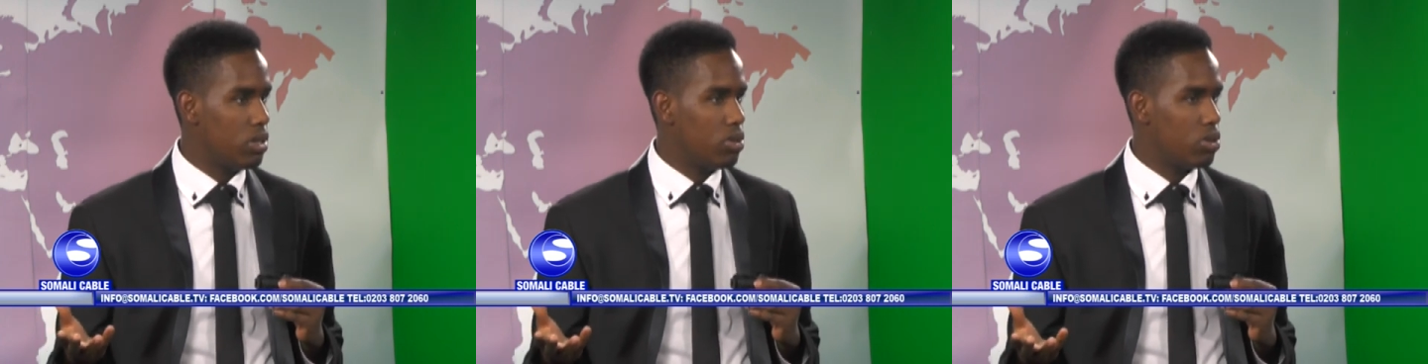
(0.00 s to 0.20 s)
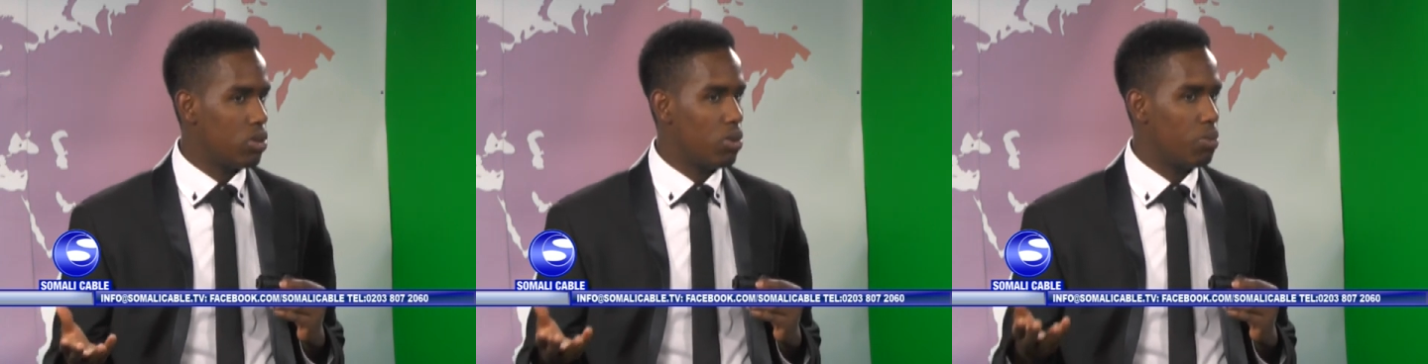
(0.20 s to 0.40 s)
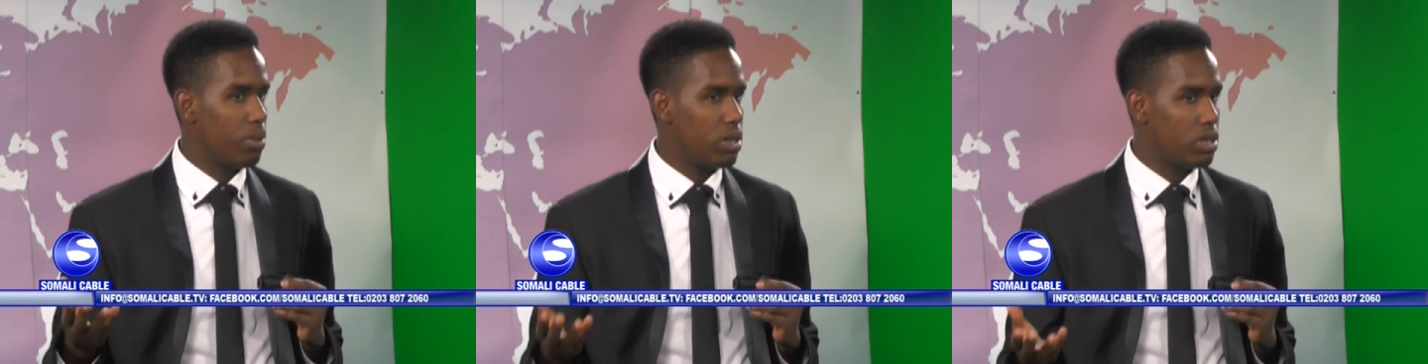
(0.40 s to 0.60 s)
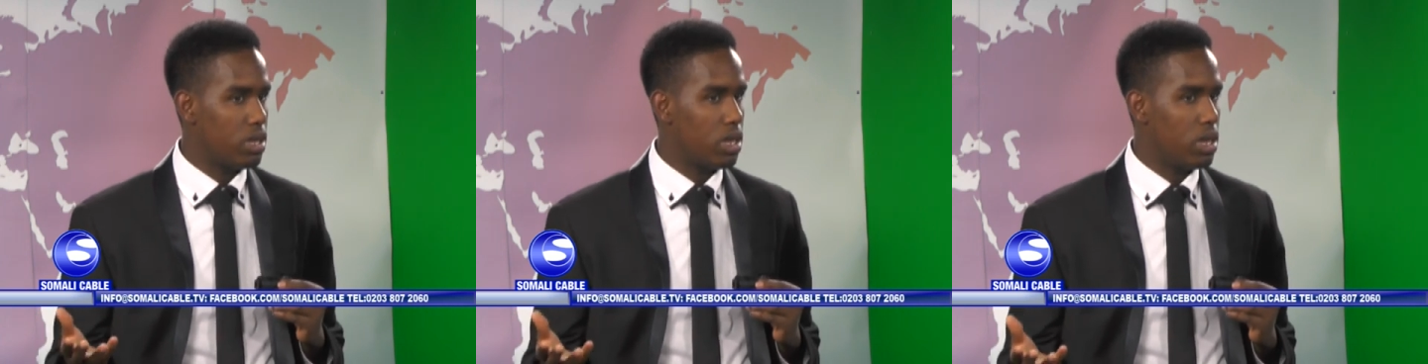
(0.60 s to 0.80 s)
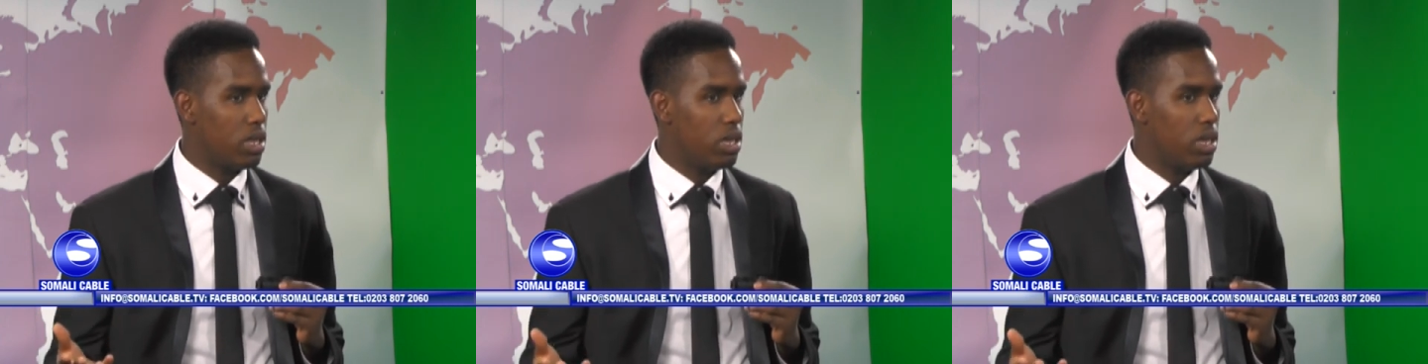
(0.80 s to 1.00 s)
So
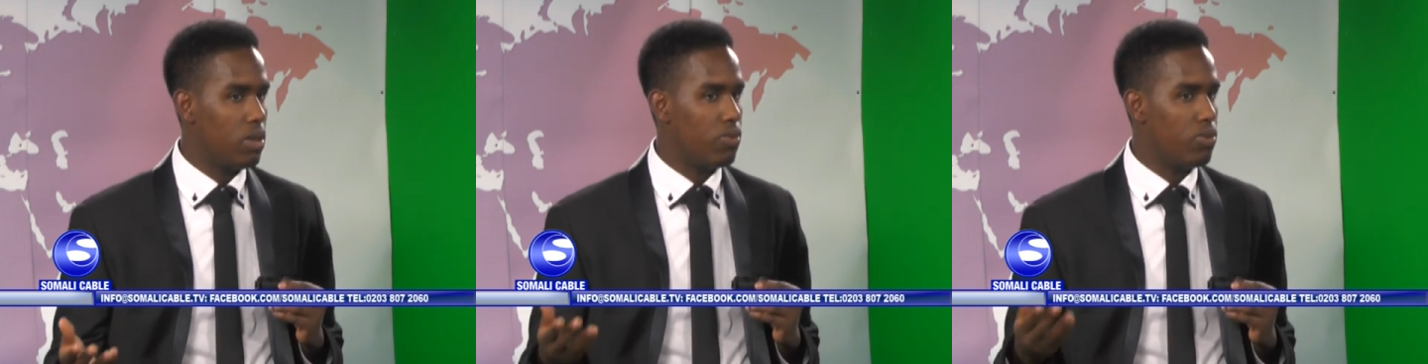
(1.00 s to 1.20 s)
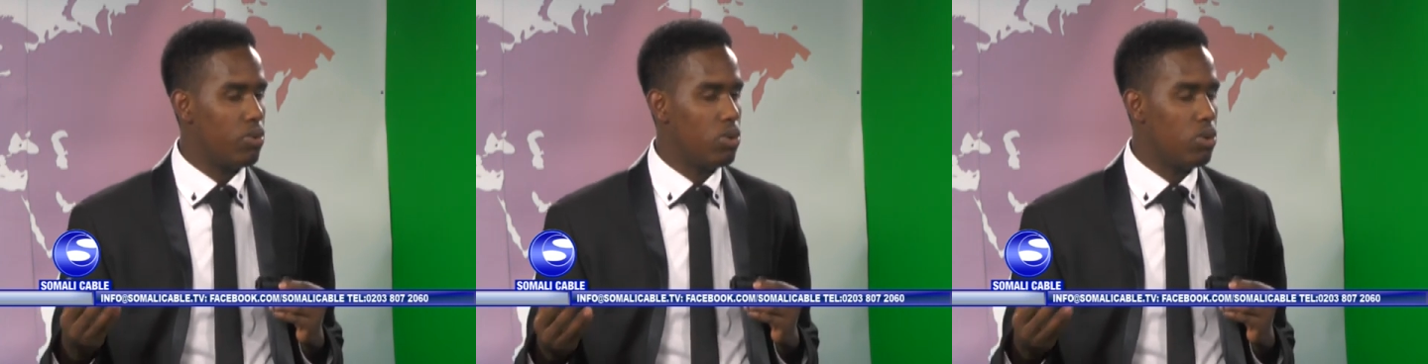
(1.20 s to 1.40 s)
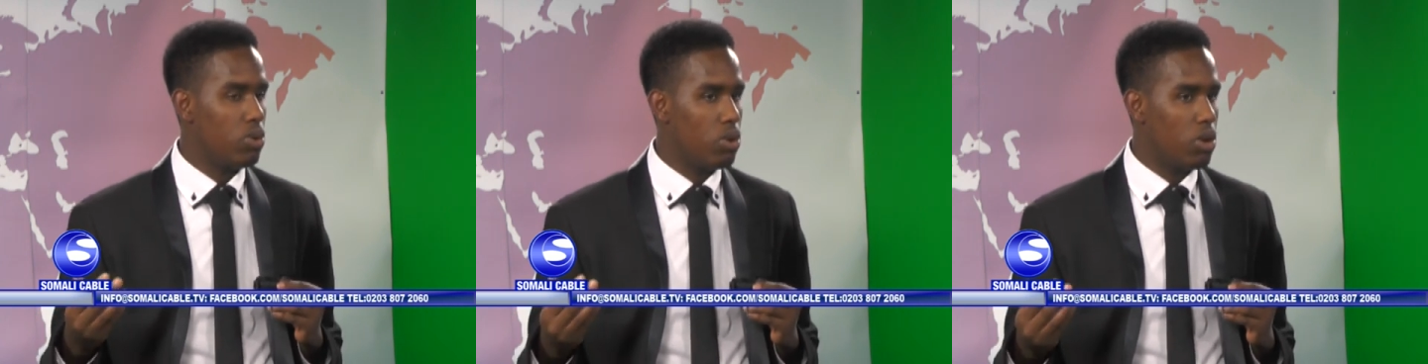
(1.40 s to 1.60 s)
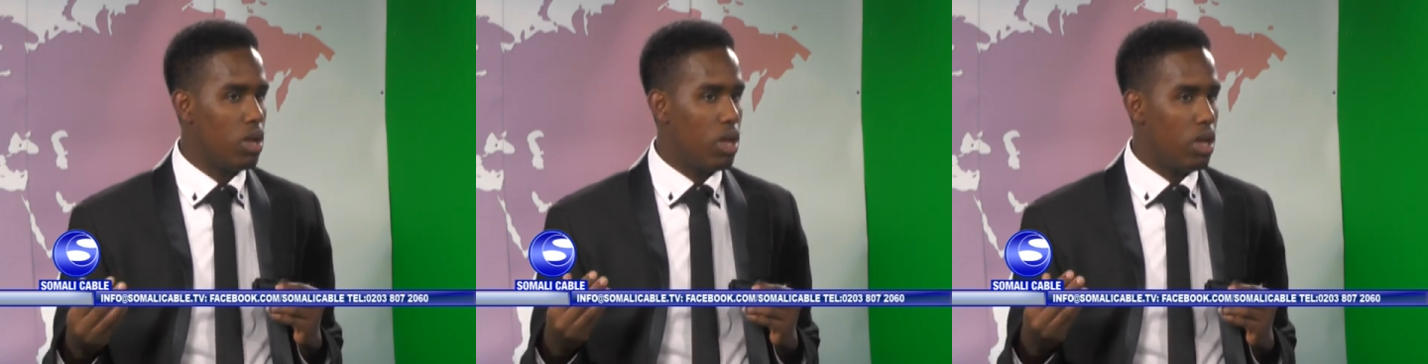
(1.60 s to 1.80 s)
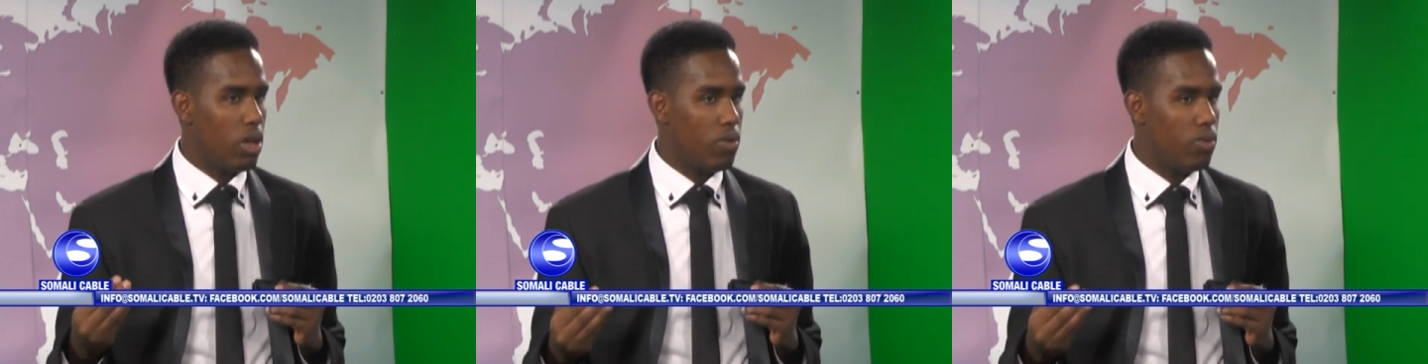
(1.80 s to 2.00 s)
basically, if you
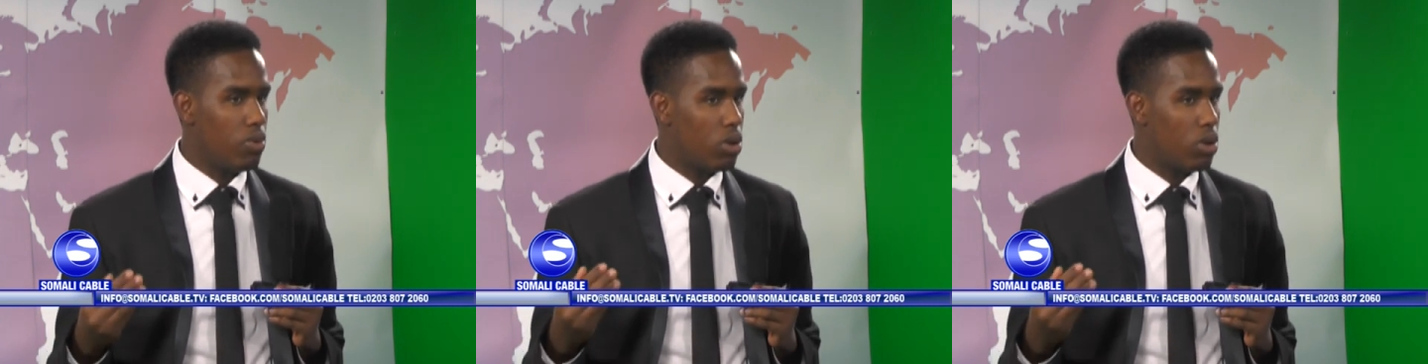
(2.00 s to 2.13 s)
if